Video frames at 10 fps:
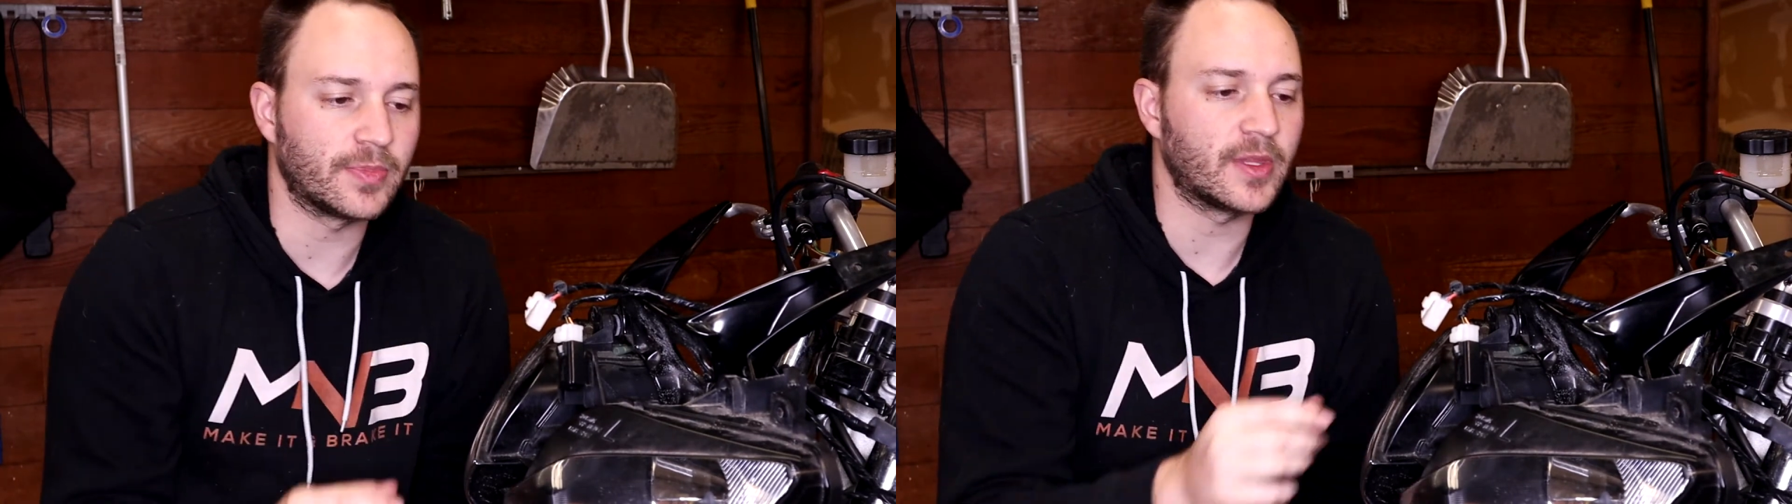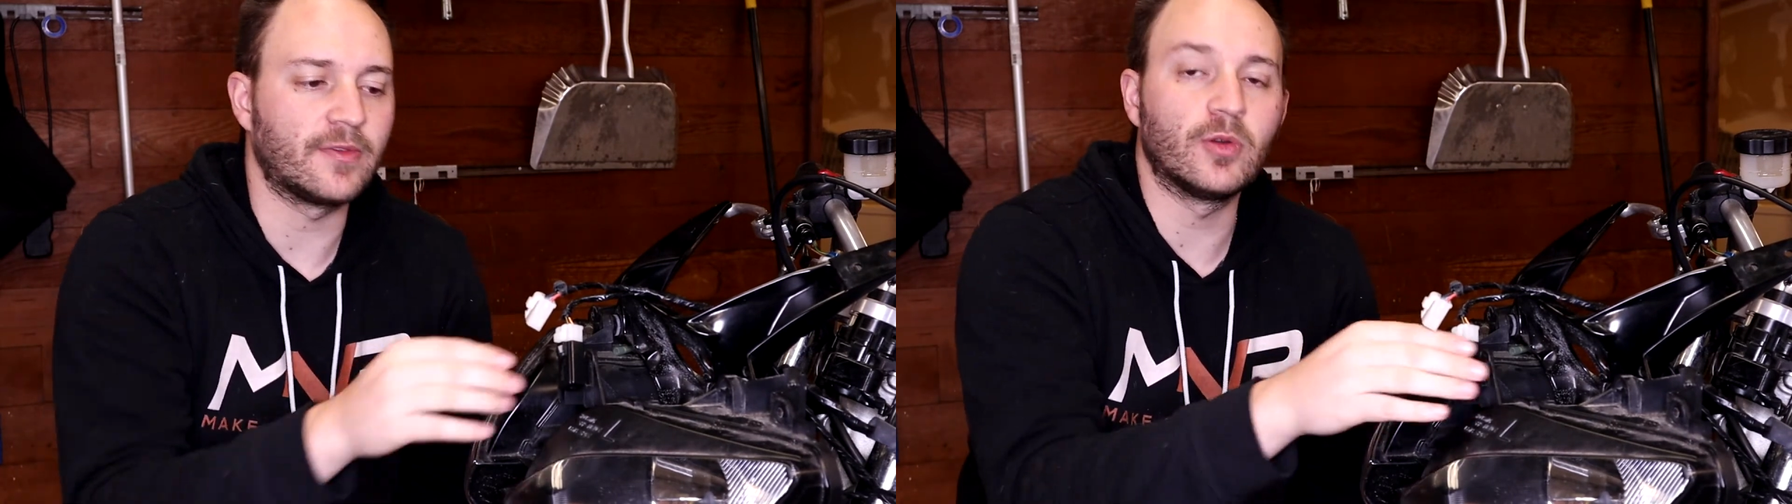
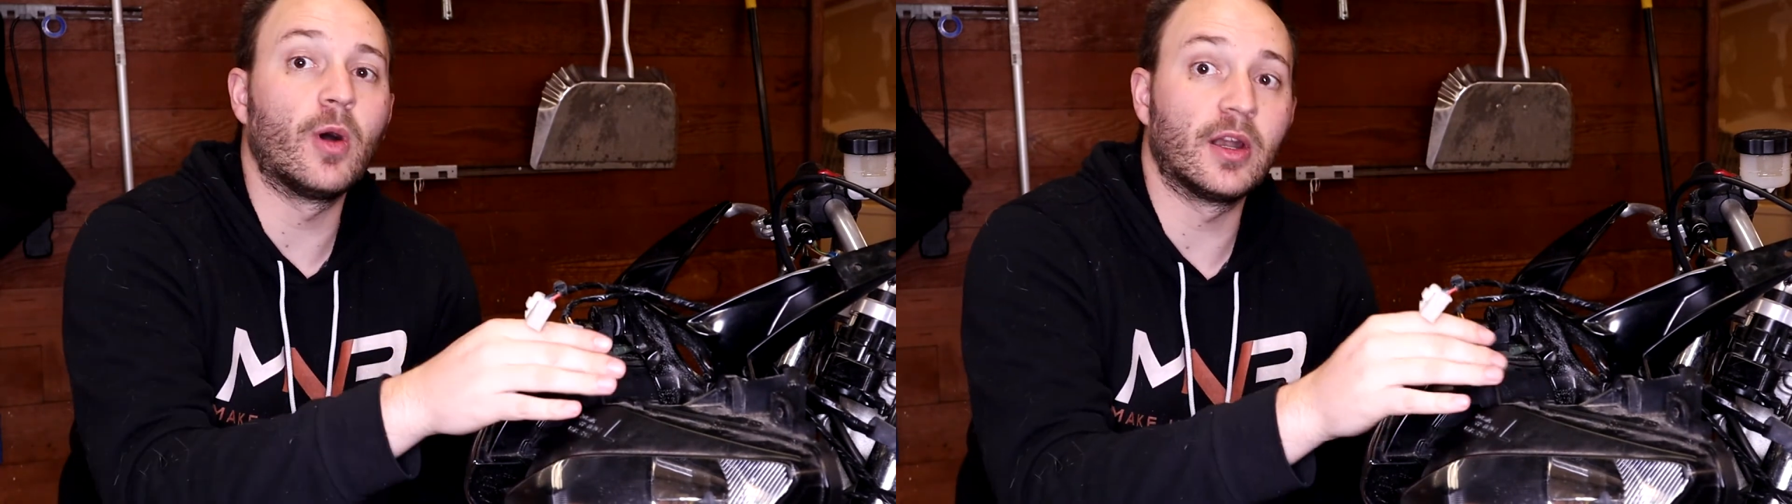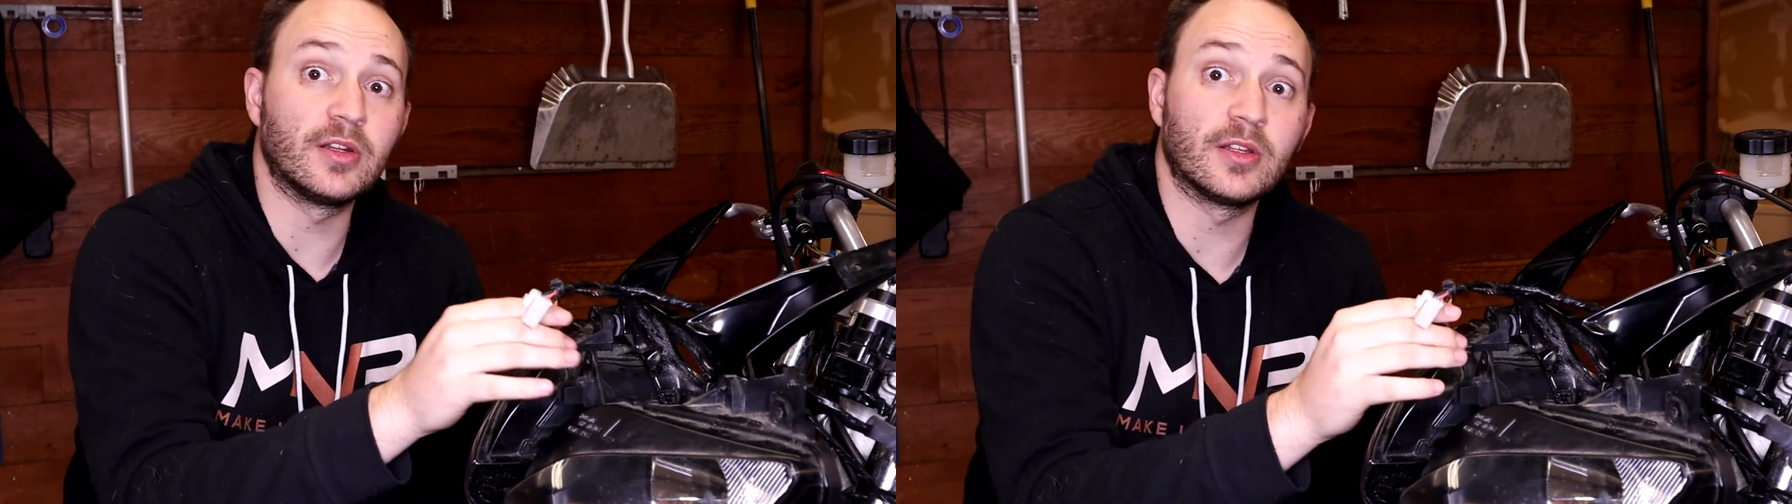If you
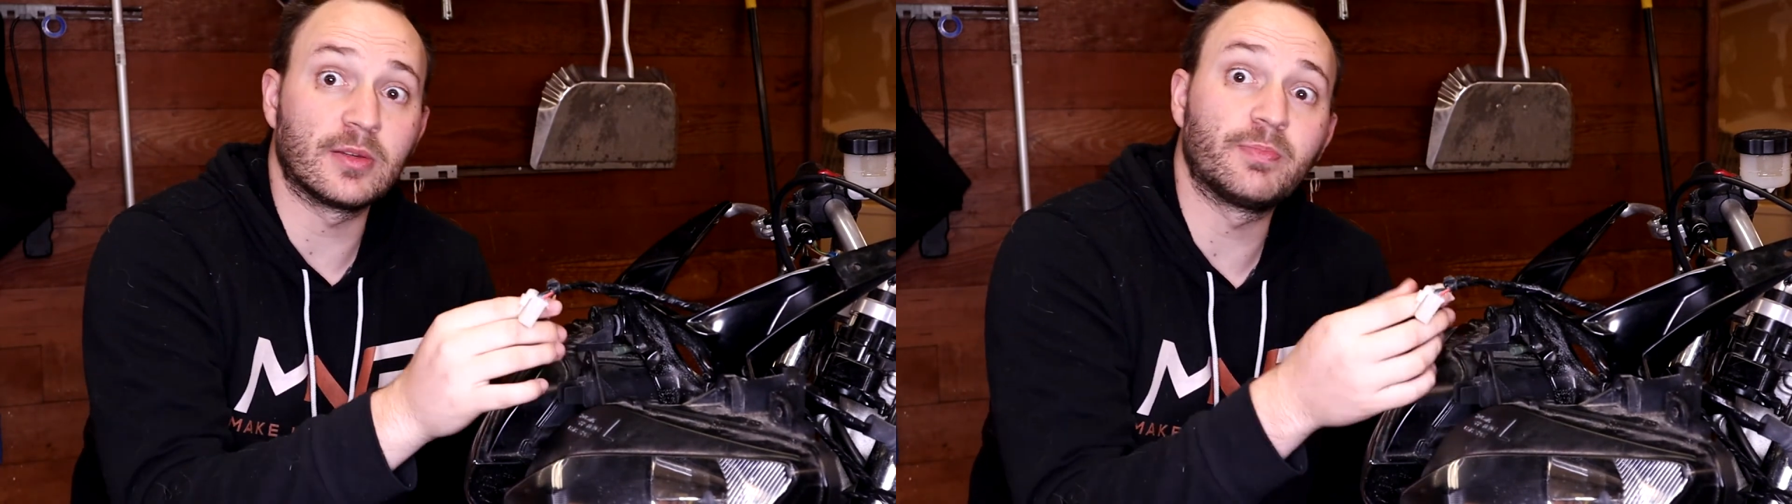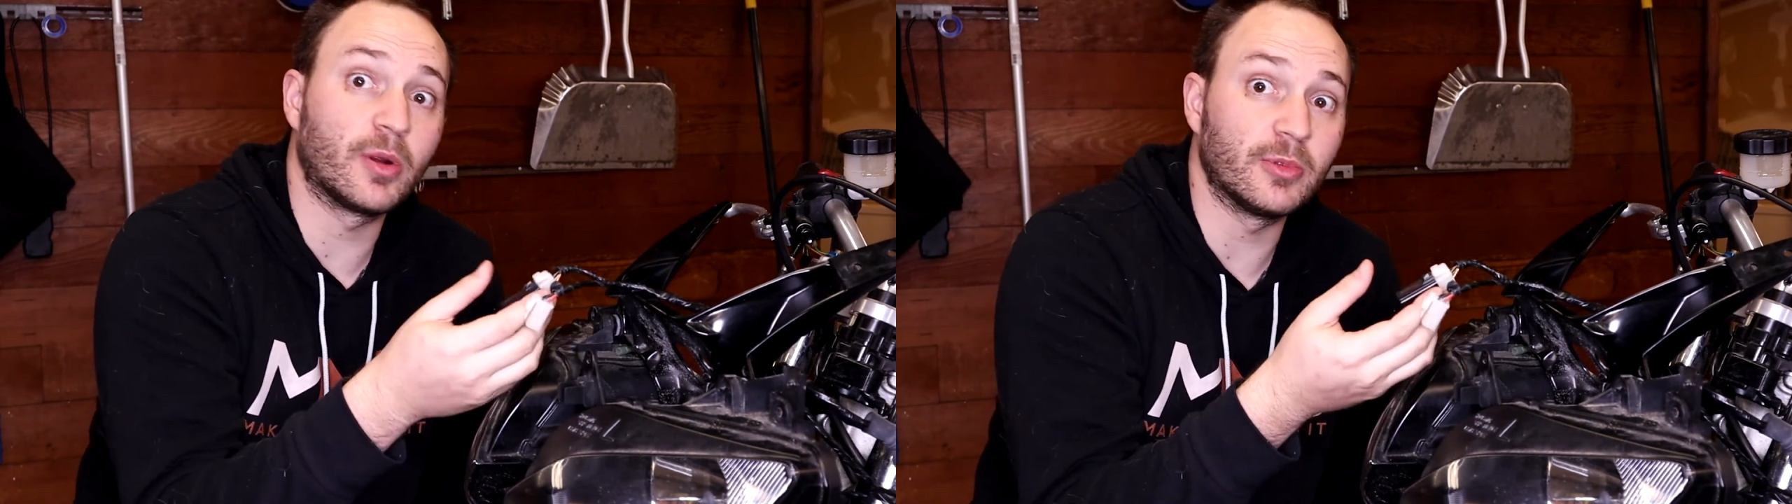wanted to
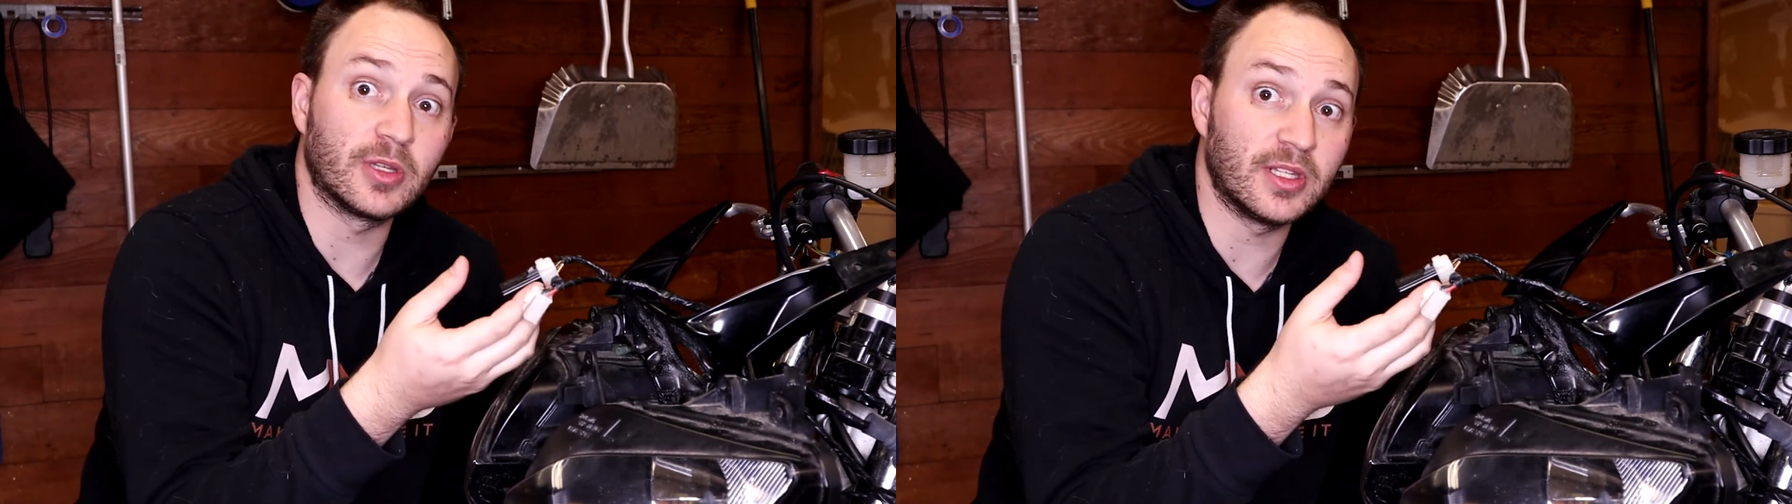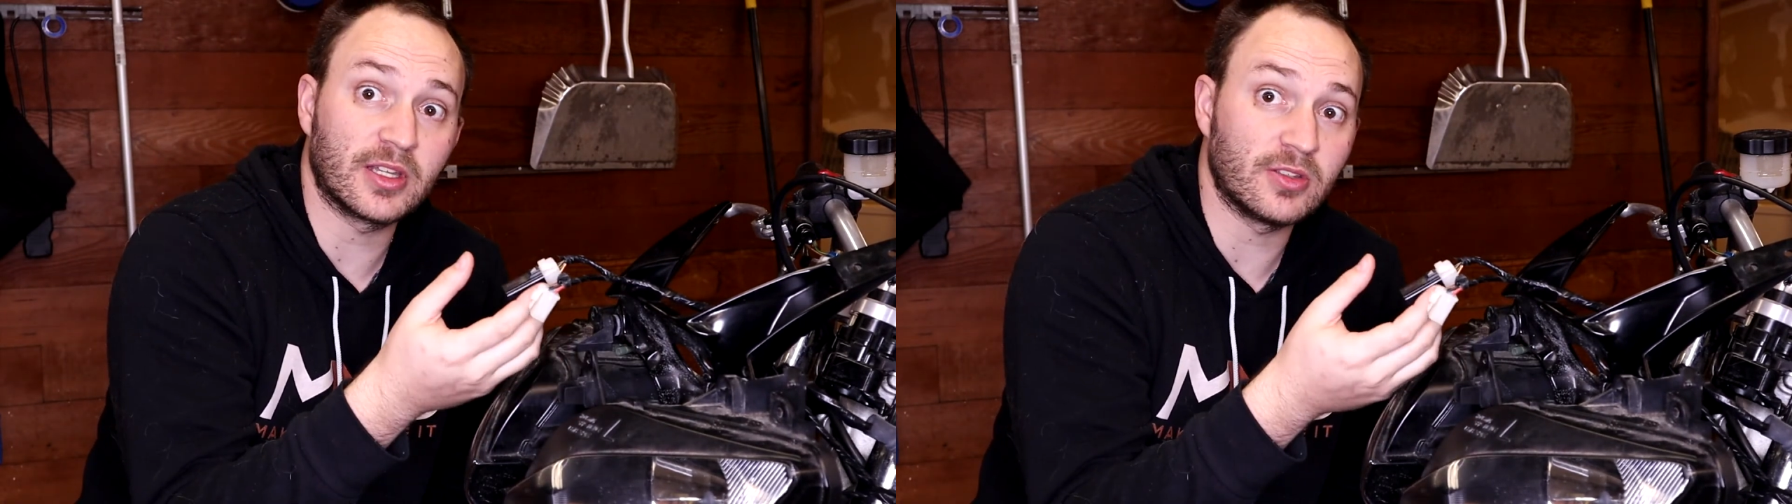permanently
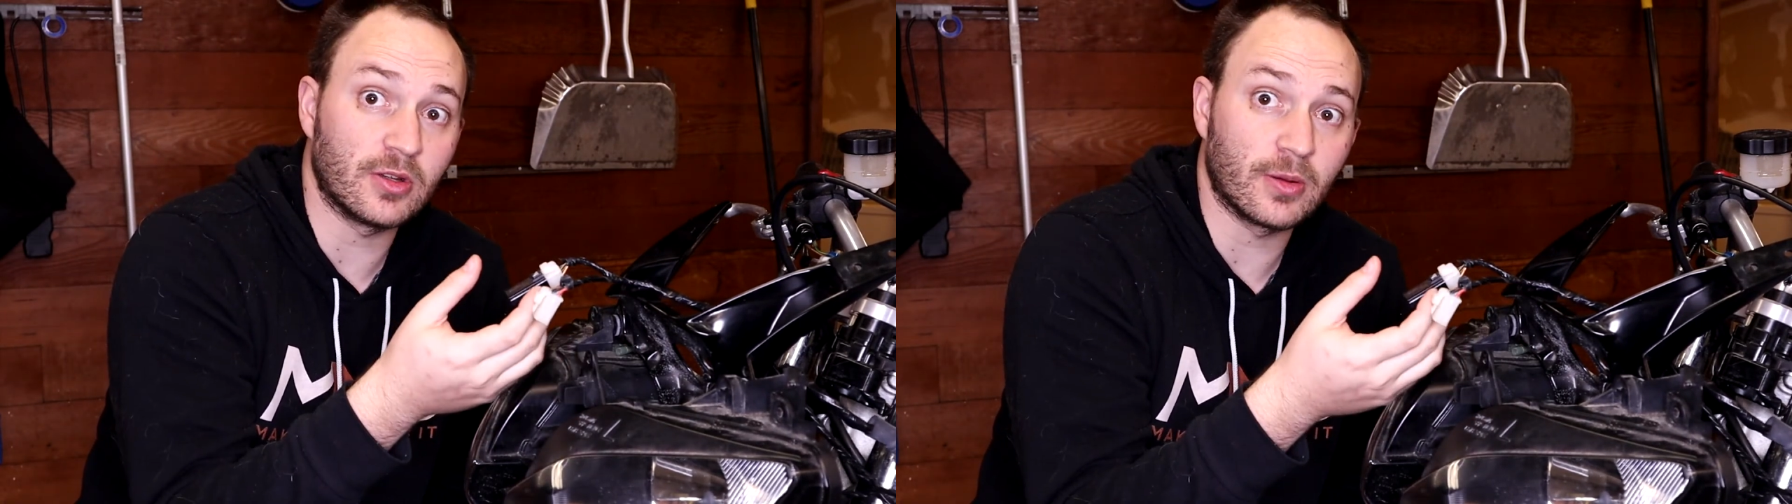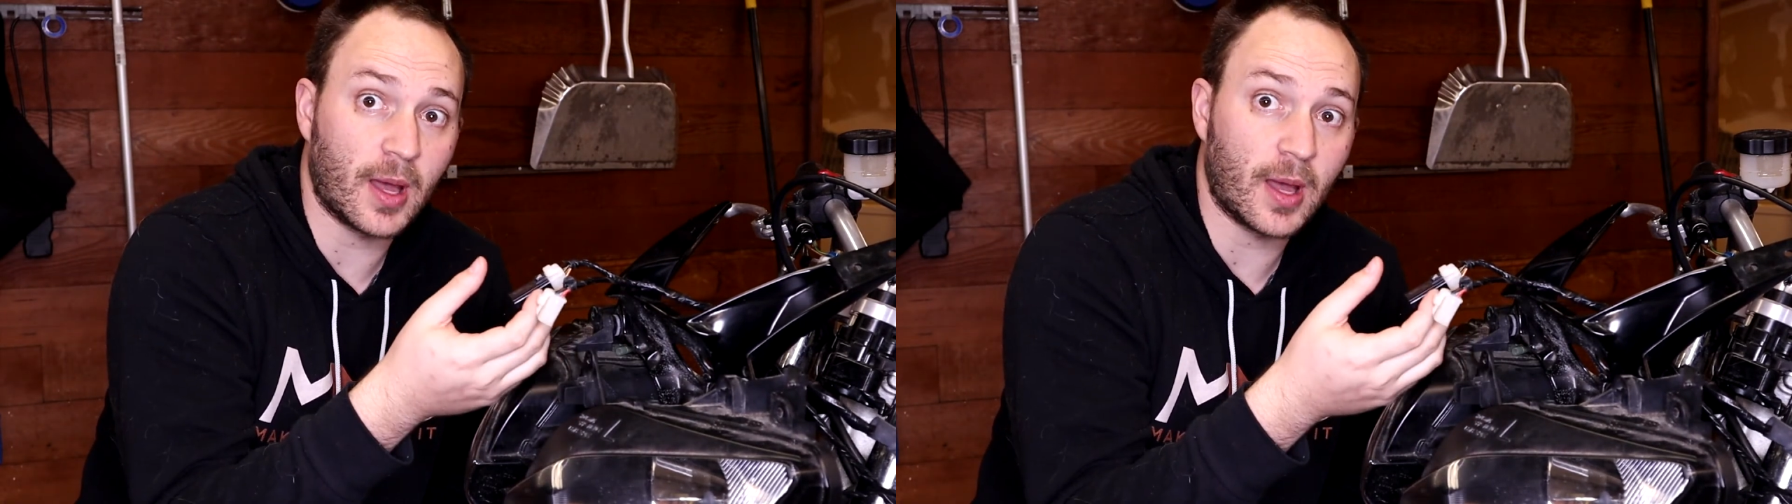connect your